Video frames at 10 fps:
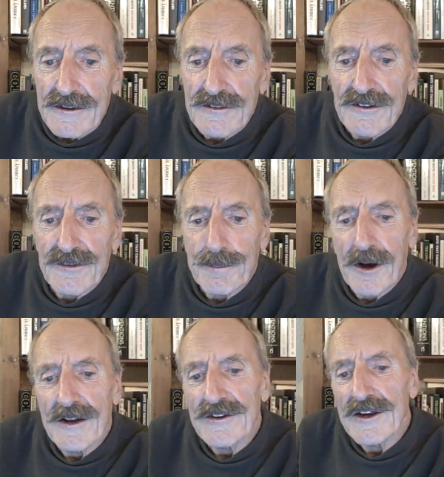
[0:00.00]

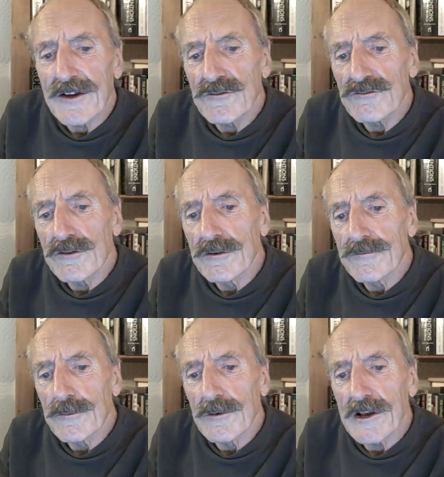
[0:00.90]
Despite the
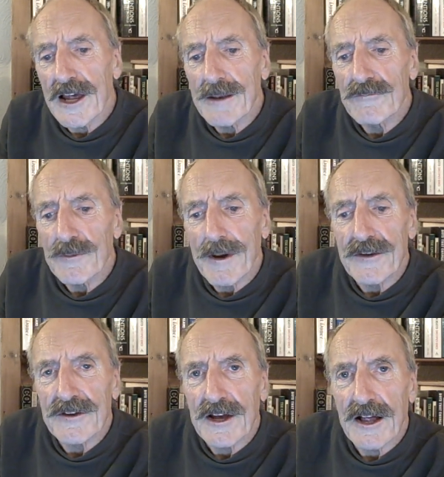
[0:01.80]
untruthful claims
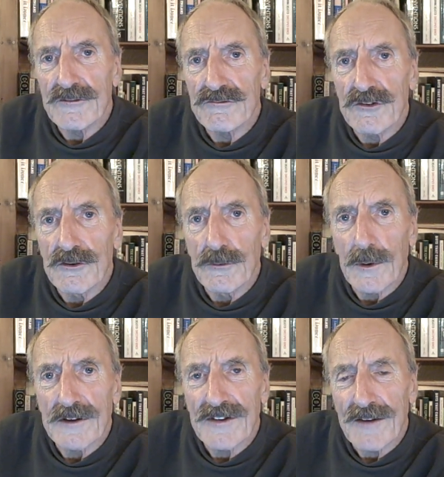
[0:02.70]
about the country
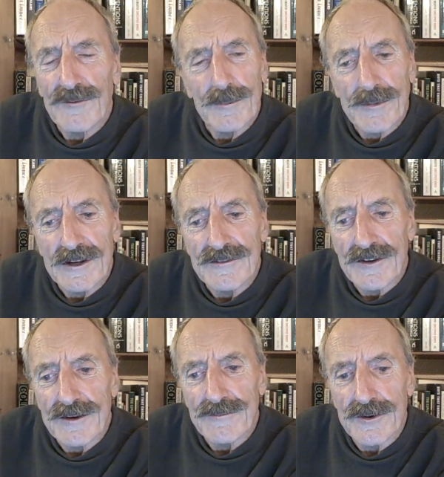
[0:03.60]
always having been
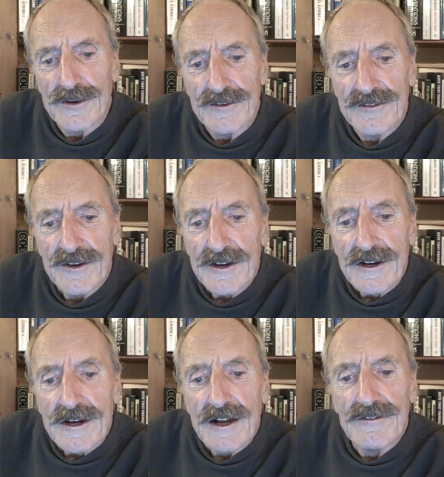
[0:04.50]
diverse,
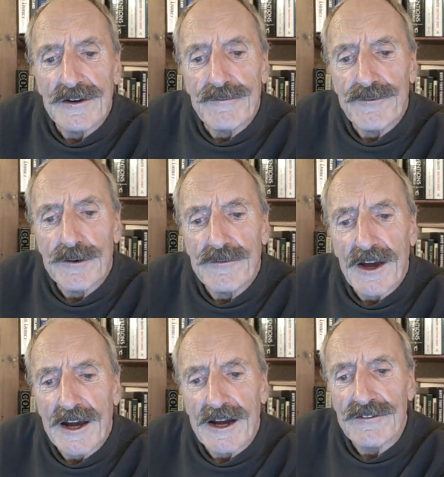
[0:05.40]
until a few
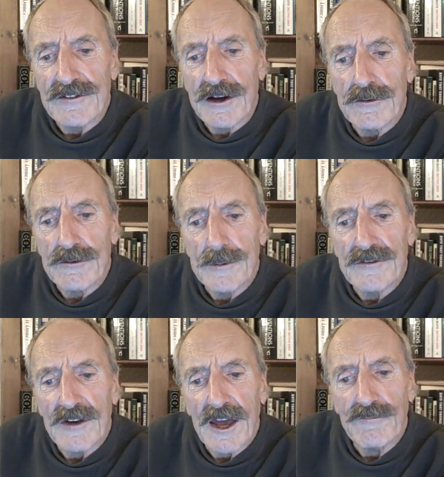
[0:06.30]
decades ago
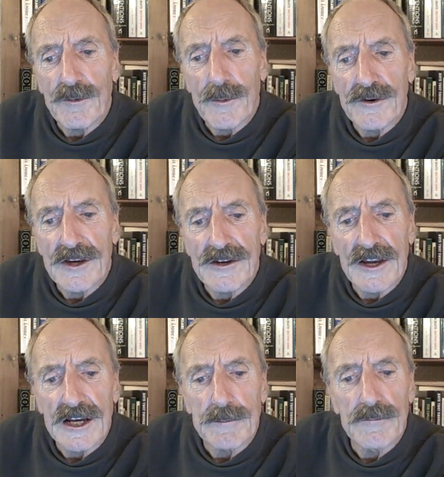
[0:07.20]
almost everybody in
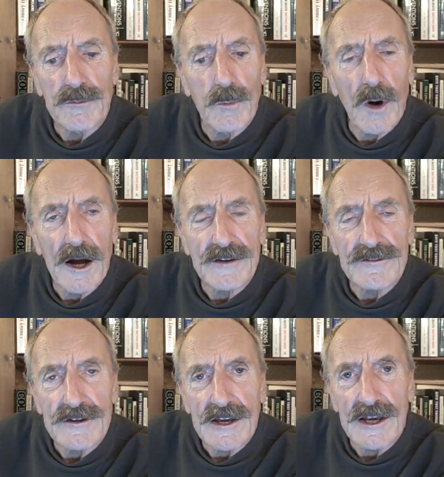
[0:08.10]
England was white,
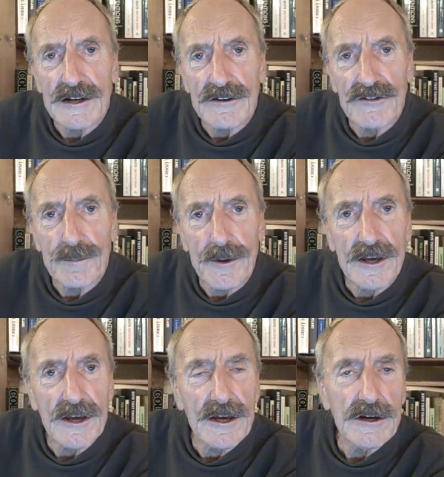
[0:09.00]
English
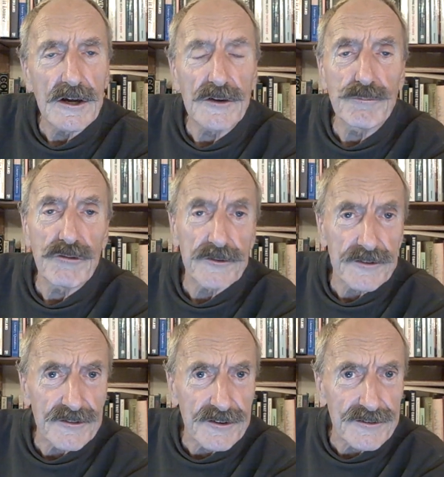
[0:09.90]
speaking, and
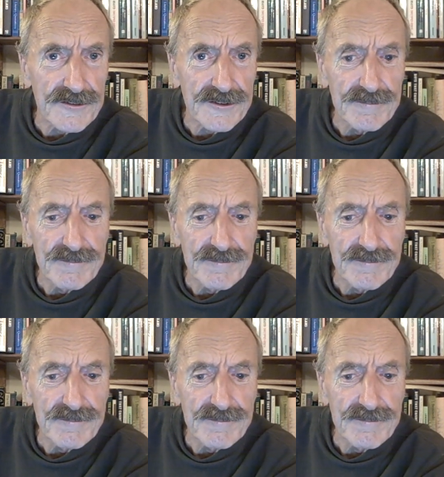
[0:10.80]
Protestant.